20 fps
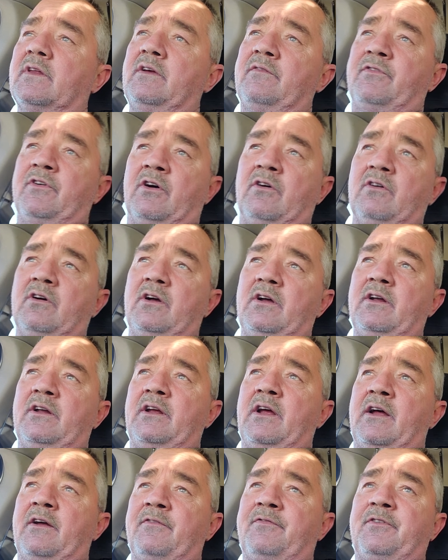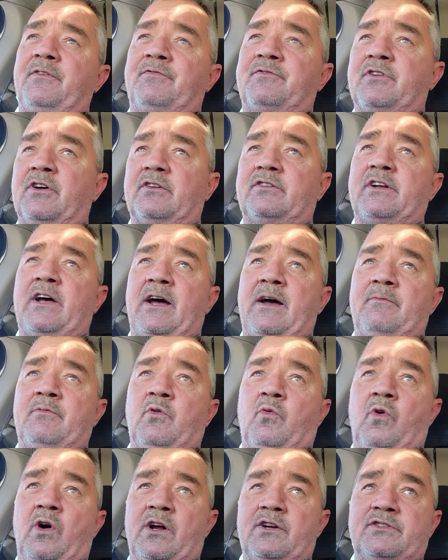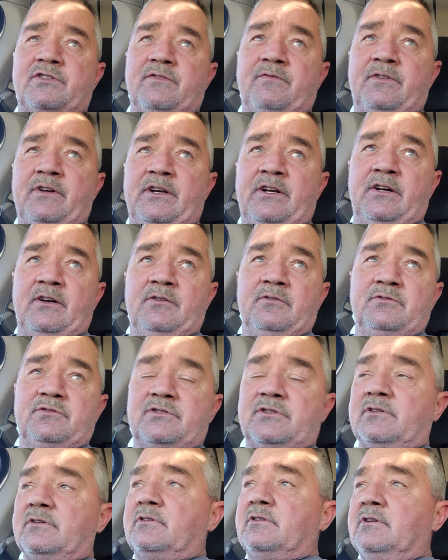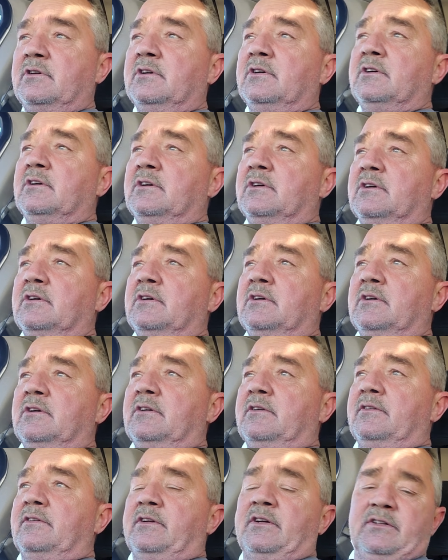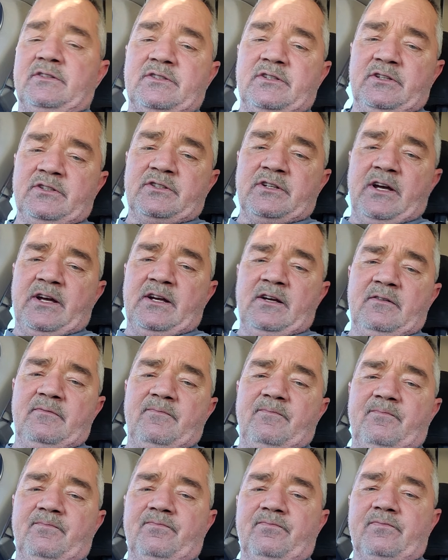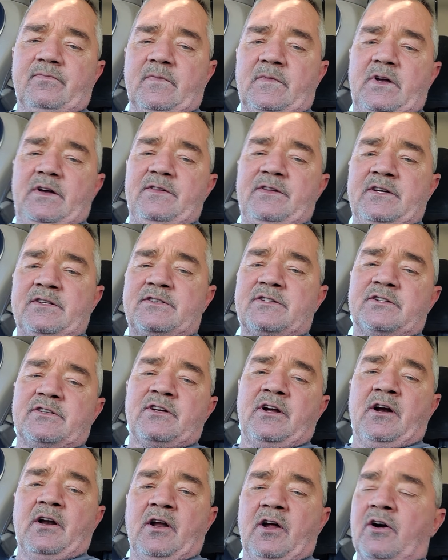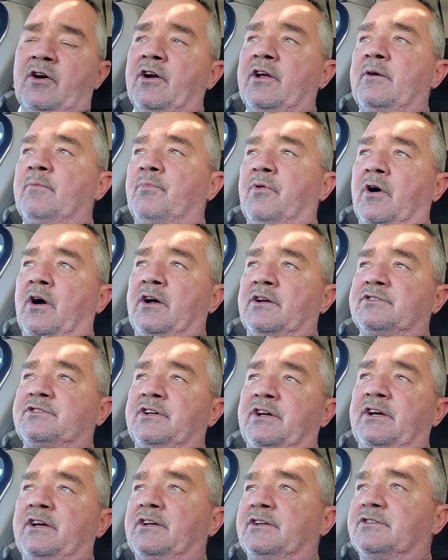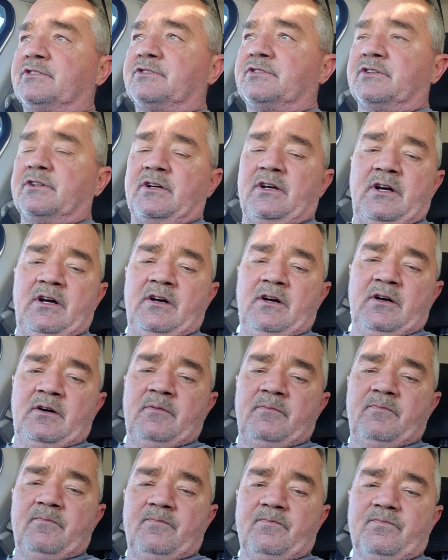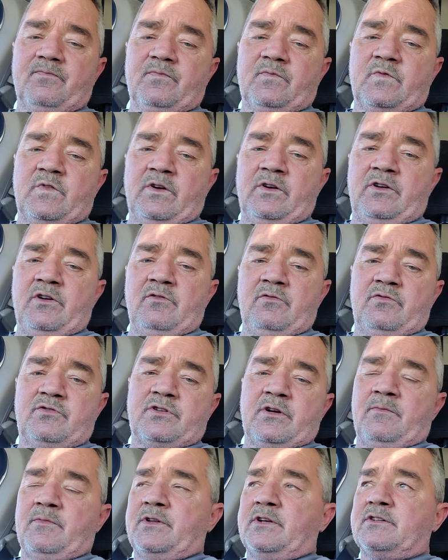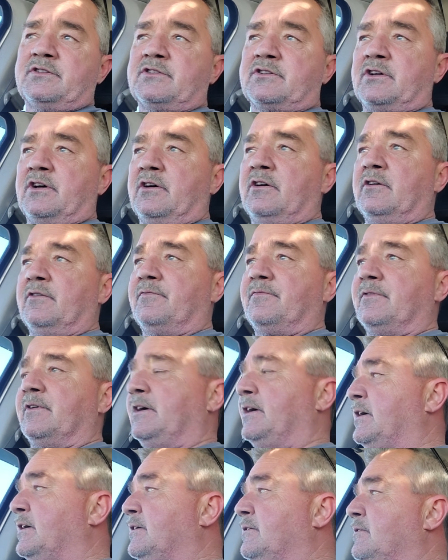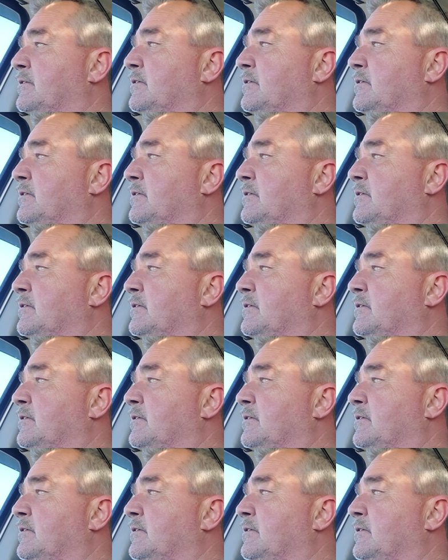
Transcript: If you've took time to watch the videos, this is a learning process to do some of this stuff. And